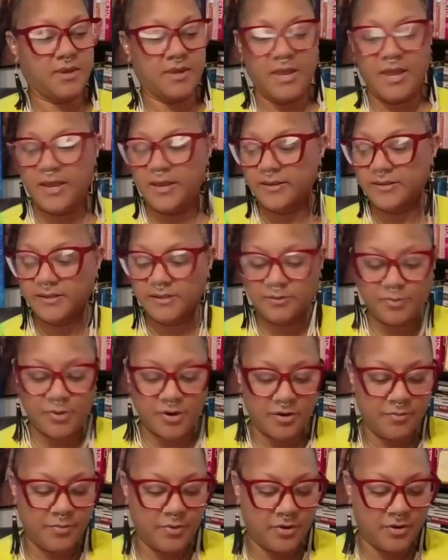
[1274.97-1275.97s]
Yes, it's
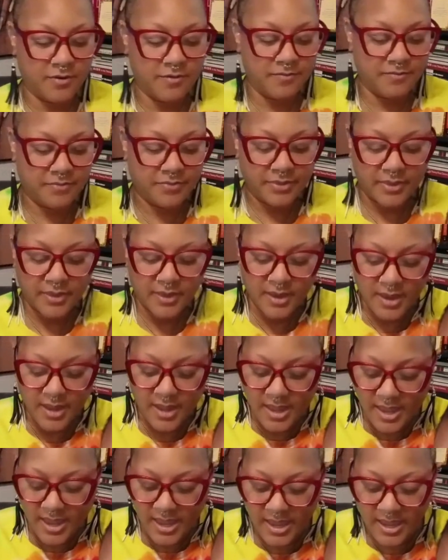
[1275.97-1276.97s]
purple.
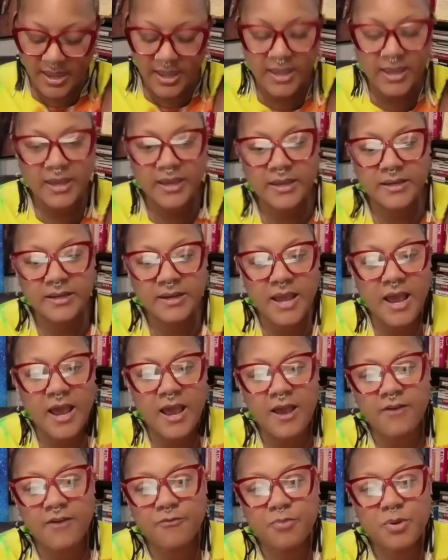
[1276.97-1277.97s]
And
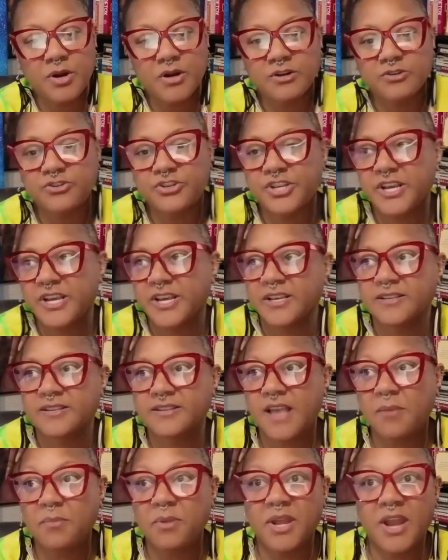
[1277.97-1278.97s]
I've purchased
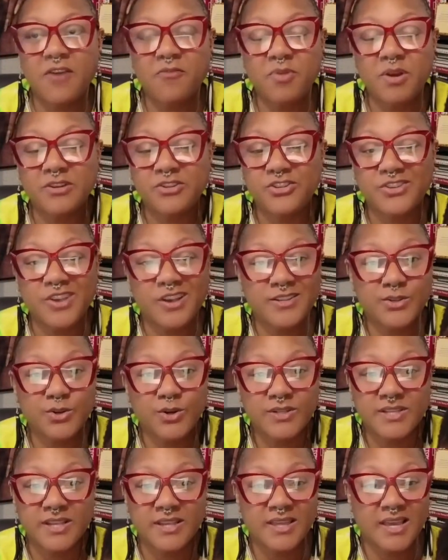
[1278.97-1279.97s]
all
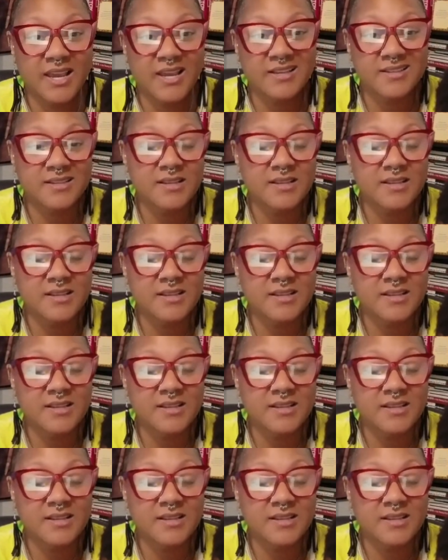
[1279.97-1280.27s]
sorts of things.